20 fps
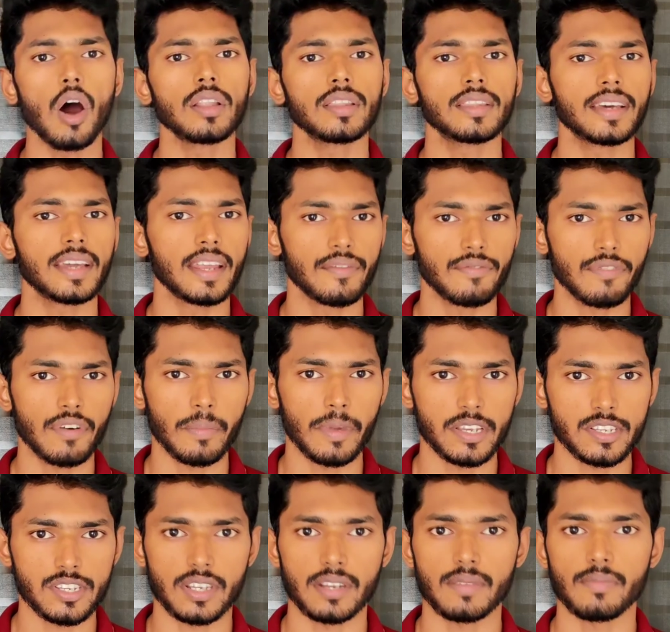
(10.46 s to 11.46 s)
the
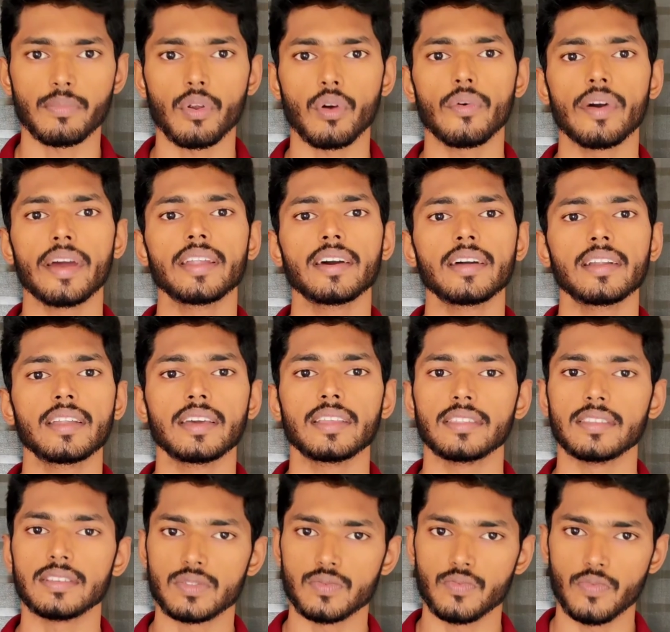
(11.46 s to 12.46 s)
information provided in
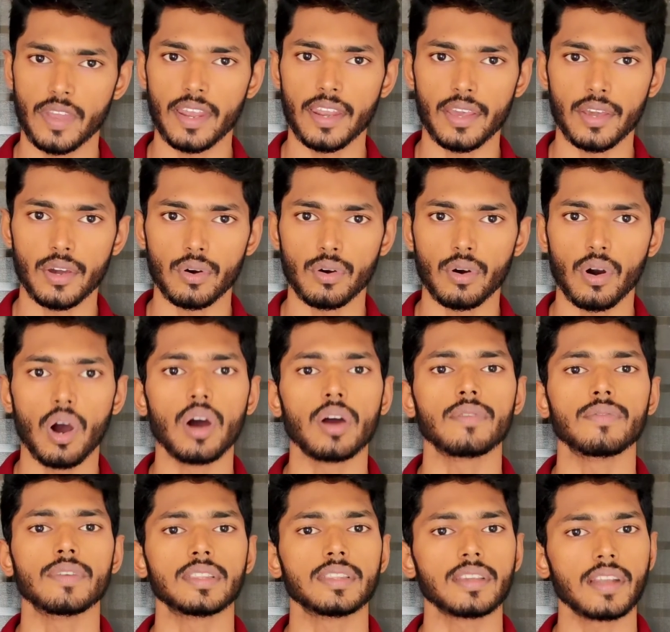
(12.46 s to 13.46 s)
this video are
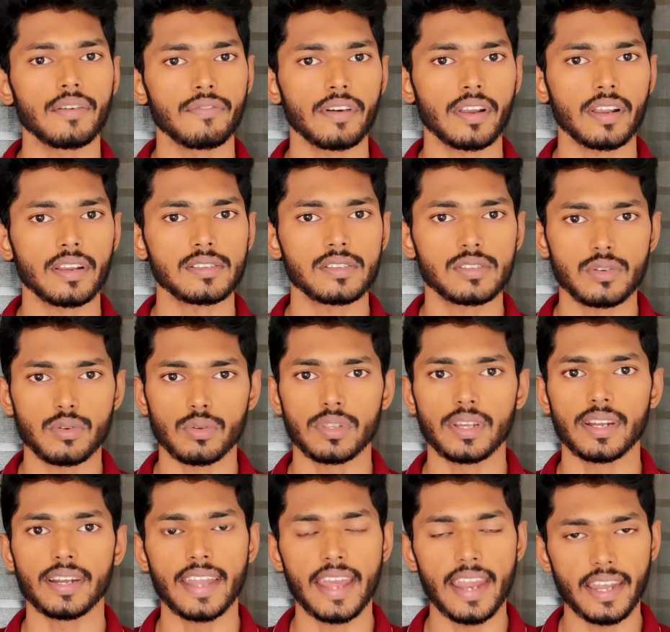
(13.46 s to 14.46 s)
with reference to the
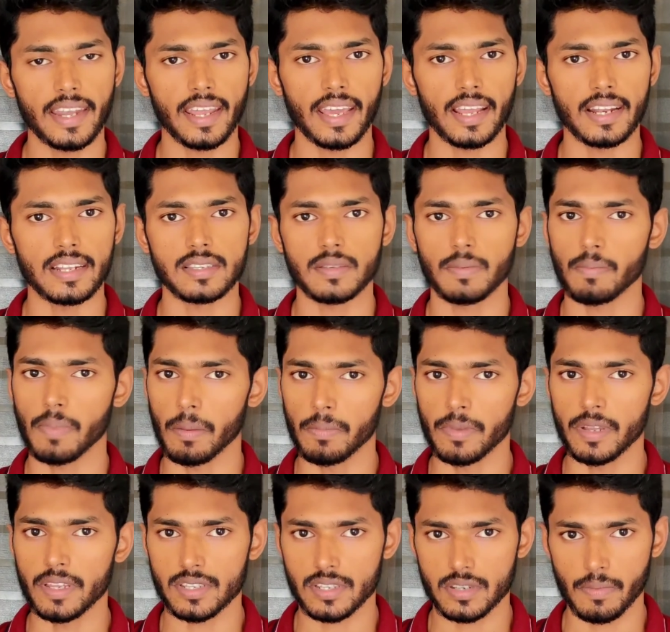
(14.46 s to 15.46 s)
details
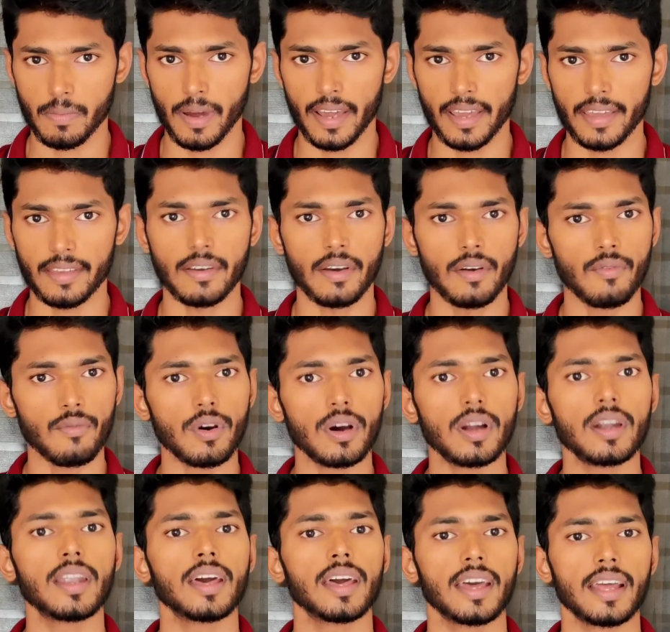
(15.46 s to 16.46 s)
published by World
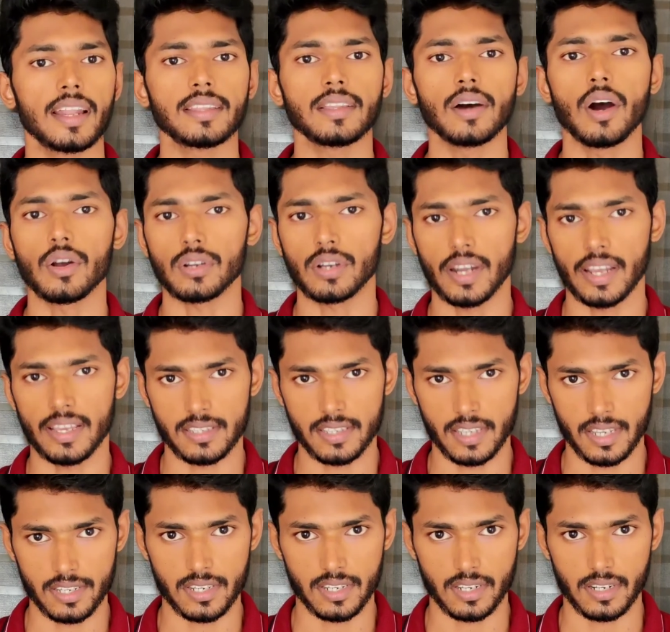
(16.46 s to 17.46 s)
Health
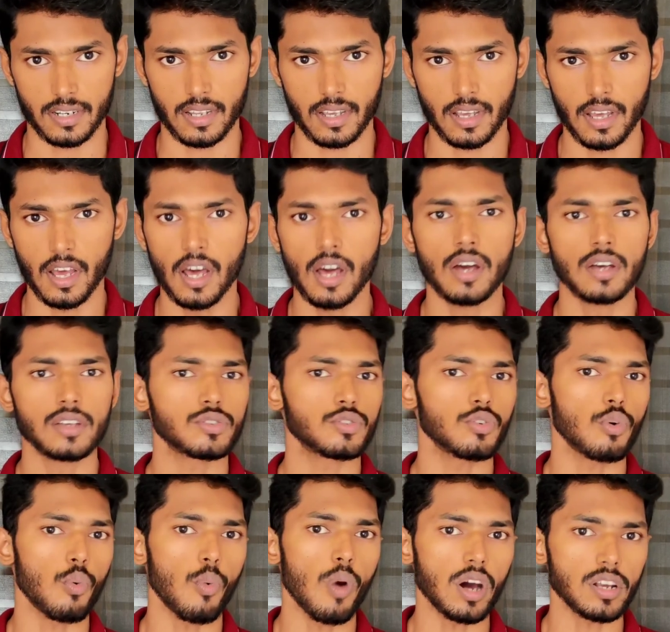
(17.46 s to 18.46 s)
Organization. So
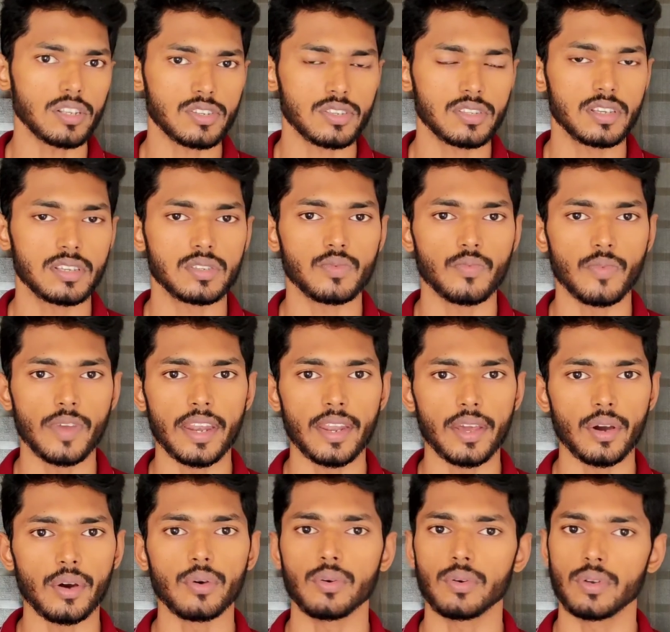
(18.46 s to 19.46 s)
watch this
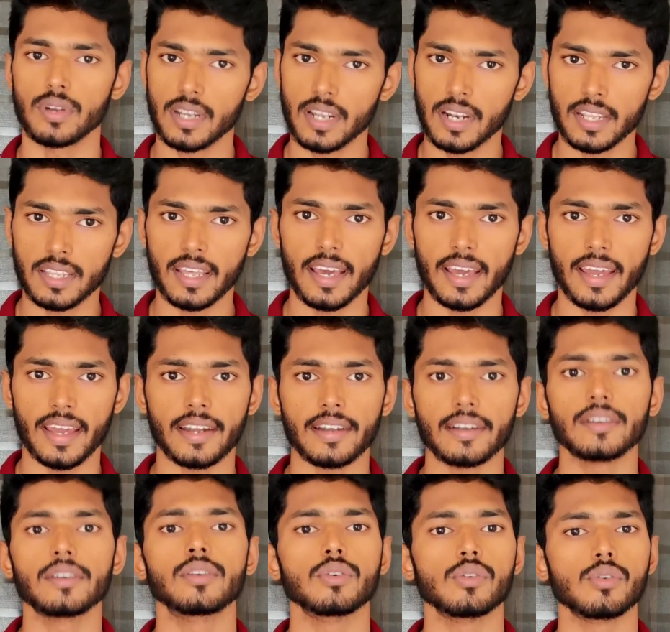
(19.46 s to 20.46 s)
video till the end
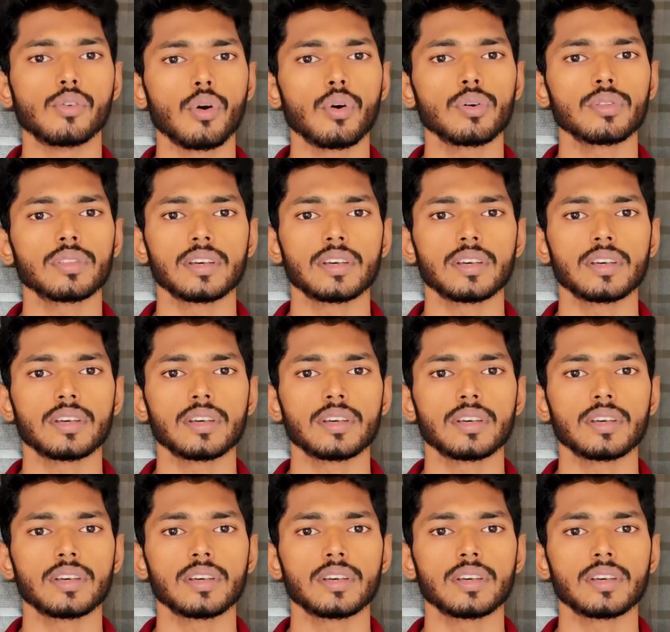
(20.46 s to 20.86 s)
to know the